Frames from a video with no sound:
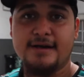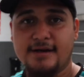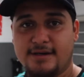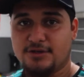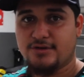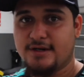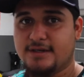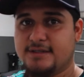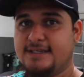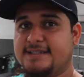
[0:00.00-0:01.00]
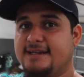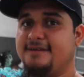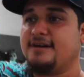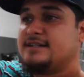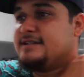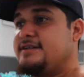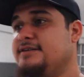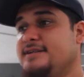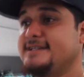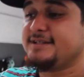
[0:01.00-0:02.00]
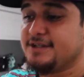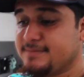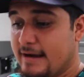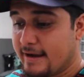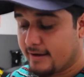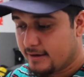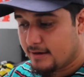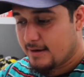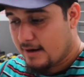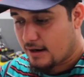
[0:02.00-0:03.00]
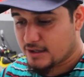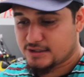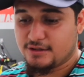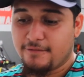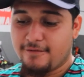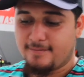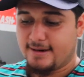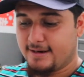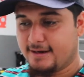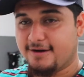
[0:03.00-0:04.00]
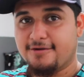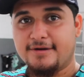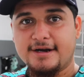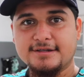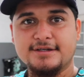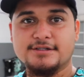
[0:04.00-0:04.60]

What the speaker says: a truck detailing arsenal. This is just my arsenal for my garage.